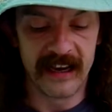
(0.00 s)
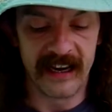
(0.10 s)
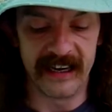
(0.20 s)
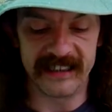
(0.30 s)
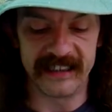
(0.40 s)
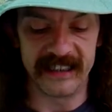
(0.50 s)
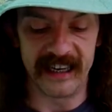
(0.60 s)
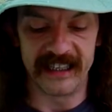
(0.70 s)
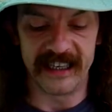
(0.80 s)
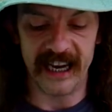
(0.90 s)
It is the,
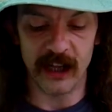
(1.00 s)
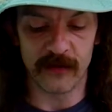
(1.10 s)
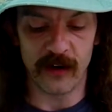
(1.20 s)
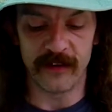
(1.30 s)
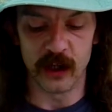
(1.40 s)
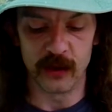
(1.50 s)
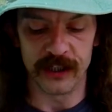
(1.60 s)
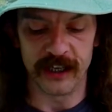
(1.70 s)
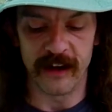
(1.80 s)
a tale of revolution,